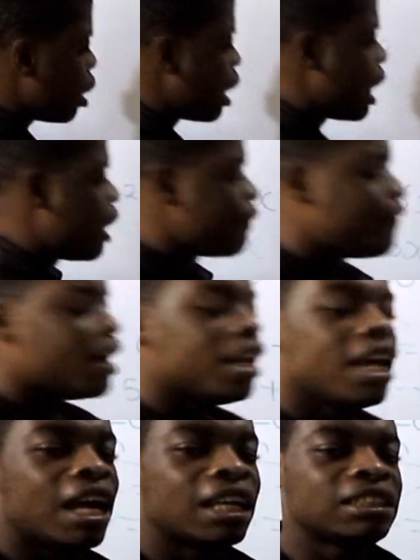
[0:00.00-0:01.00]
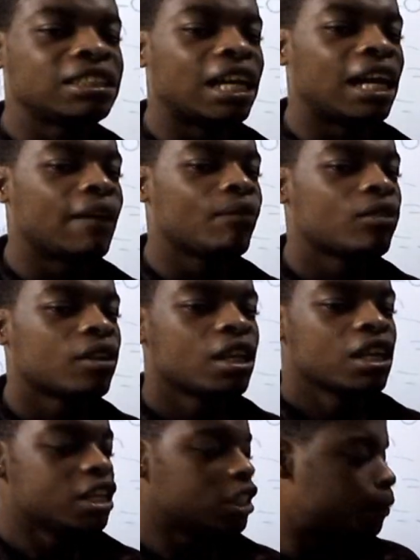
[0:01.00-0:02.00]
our final answer
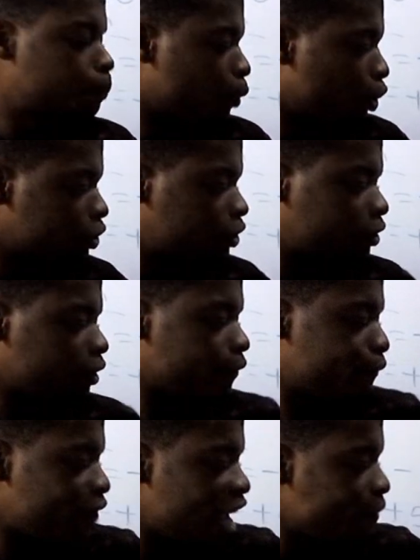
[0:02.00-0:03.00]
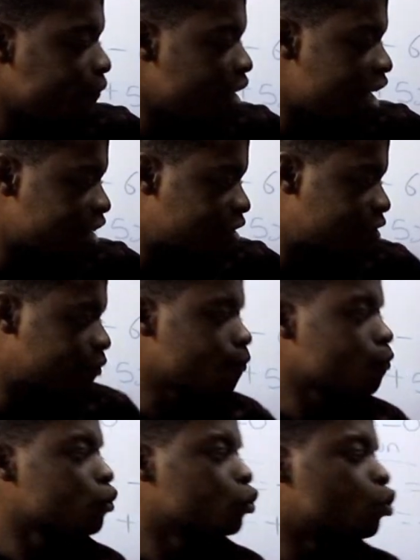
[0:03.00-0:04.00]
is plus 5x.
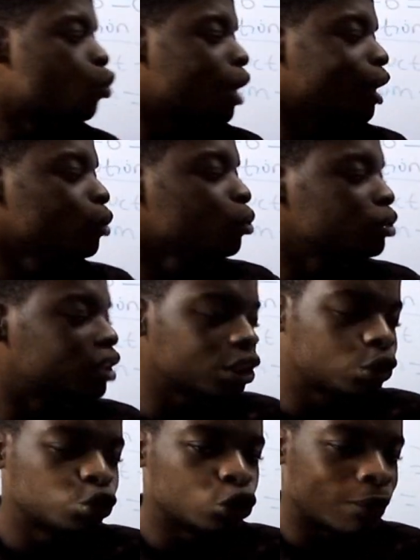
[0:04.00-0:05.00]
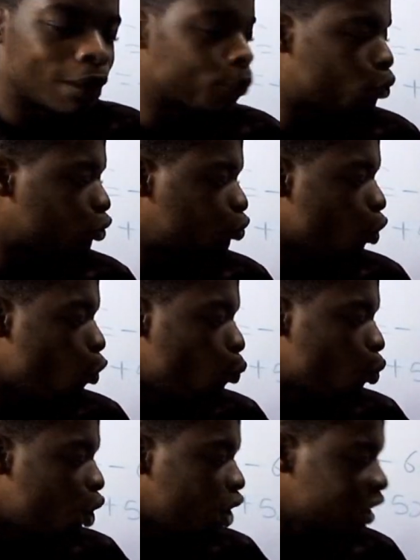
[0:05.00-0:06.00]
So we can use this number because we
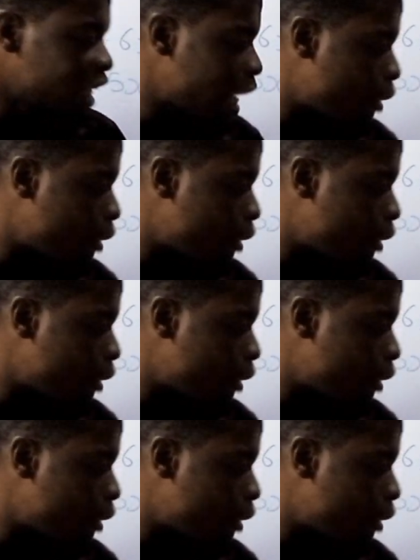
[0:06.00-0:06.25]
got